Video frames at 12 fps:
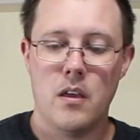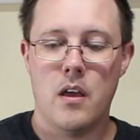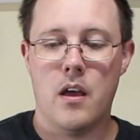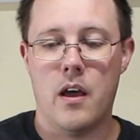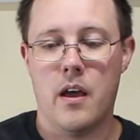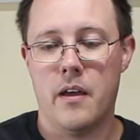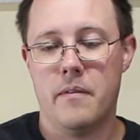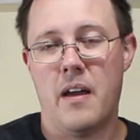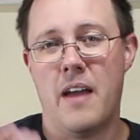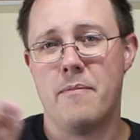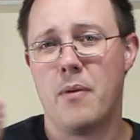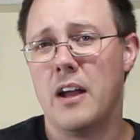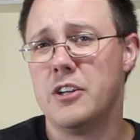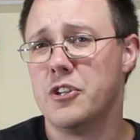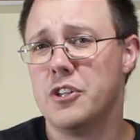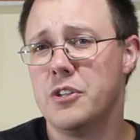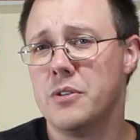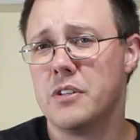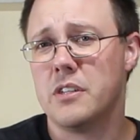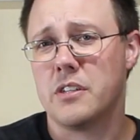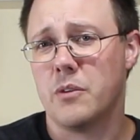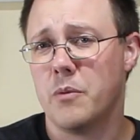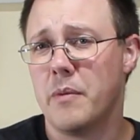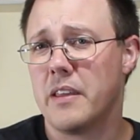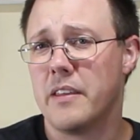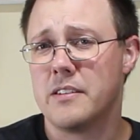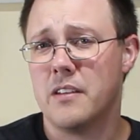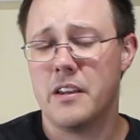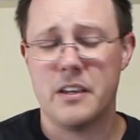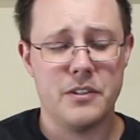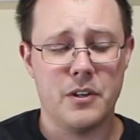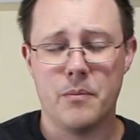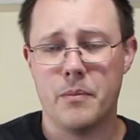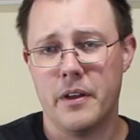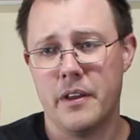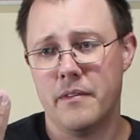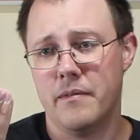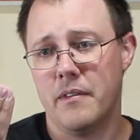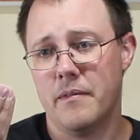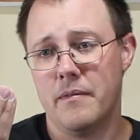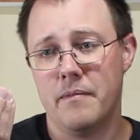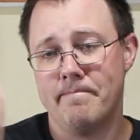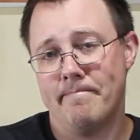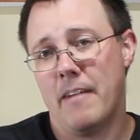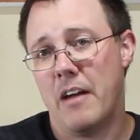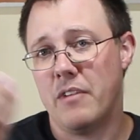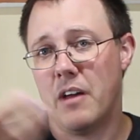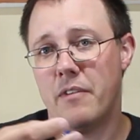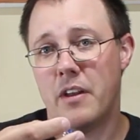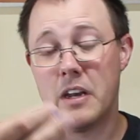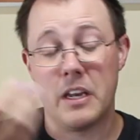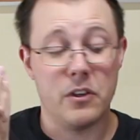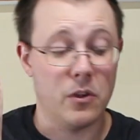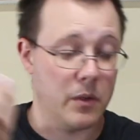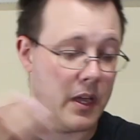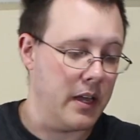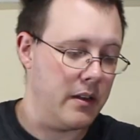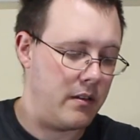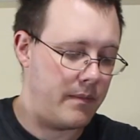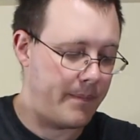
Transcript: I probably should use this because it would make things a lot easier, but I've not found a need to yet.